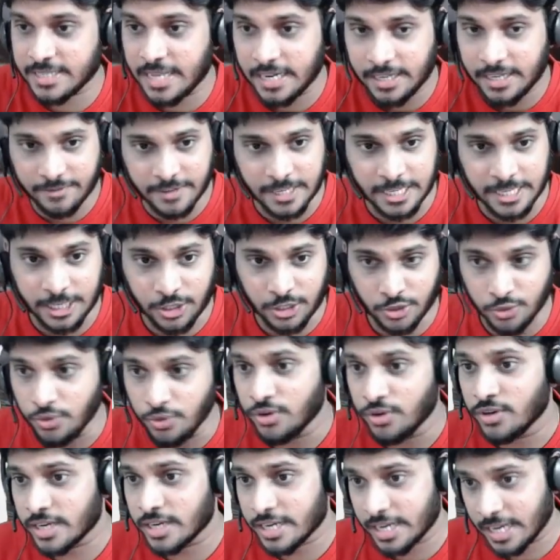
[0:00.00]
that we need to
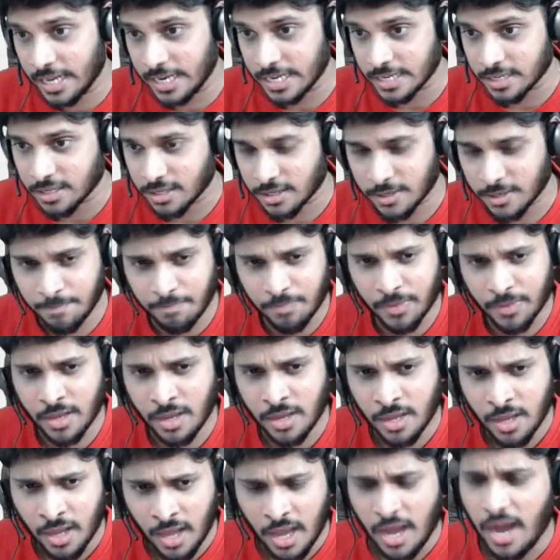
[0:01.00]
collect.
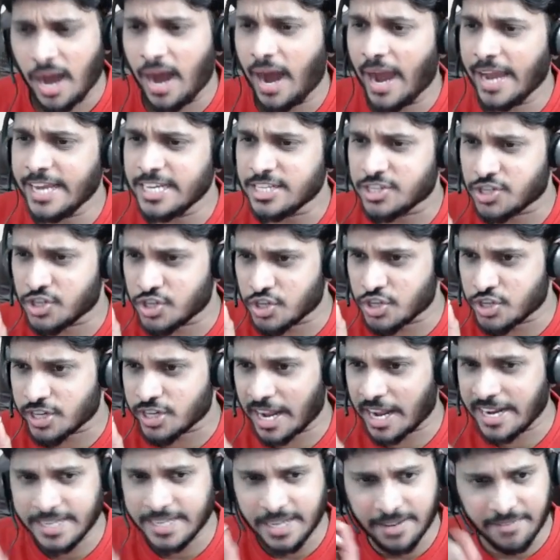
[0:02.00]
I
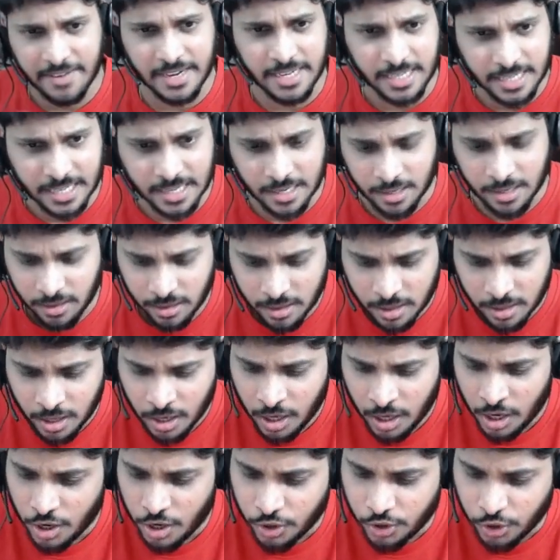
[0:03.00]
straightaway tell,
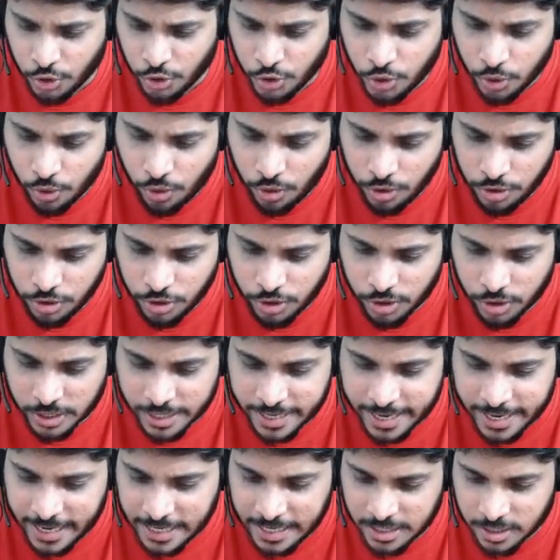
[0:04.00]
don't
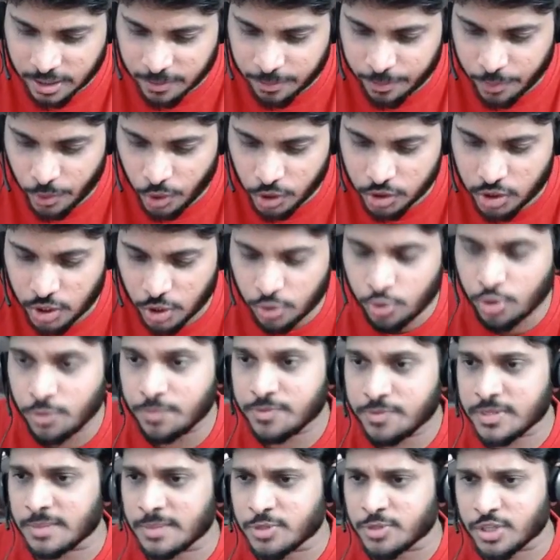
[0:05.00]
get both the
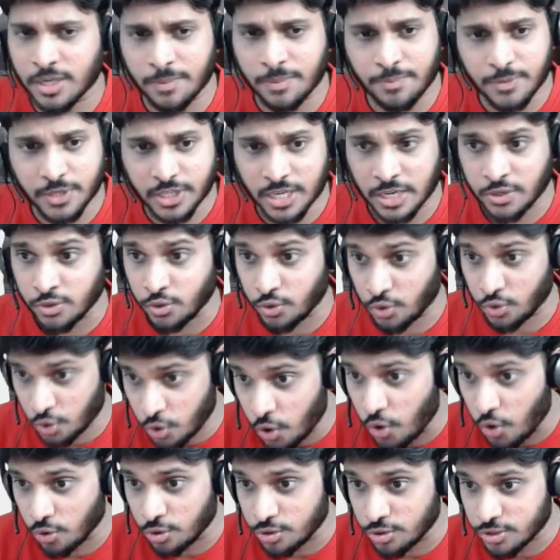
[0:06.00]
group subscription
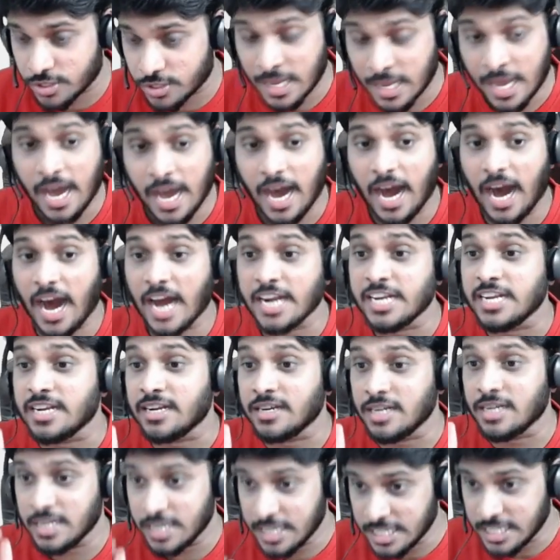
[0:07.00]
course
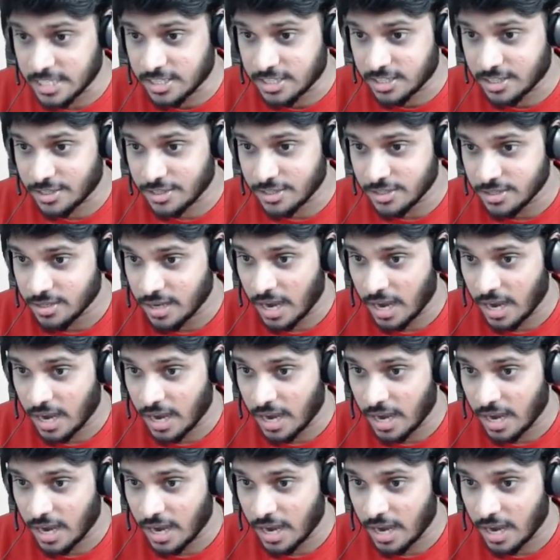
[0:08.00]
unless